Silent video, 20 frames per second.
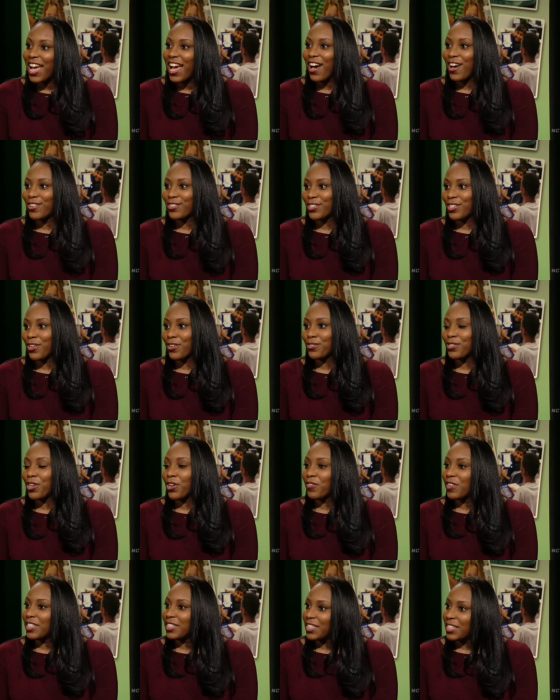also
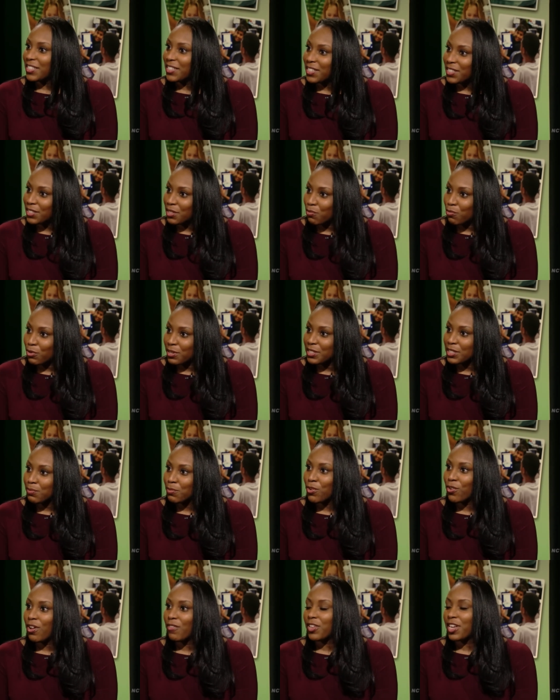served as an assistant
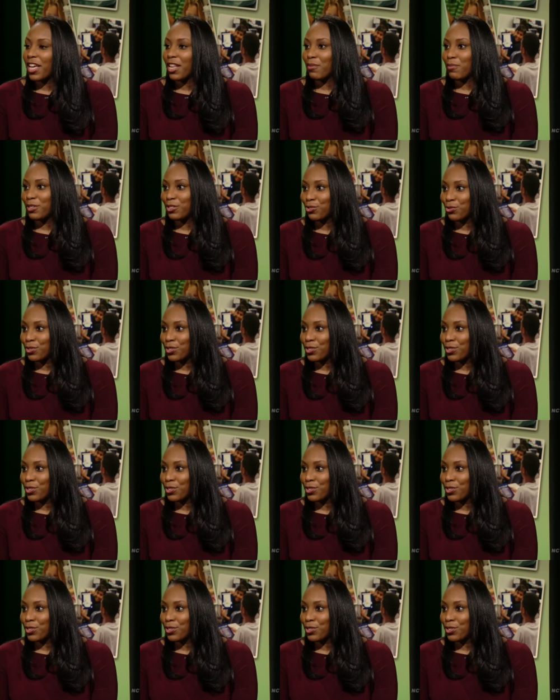principal of an elementary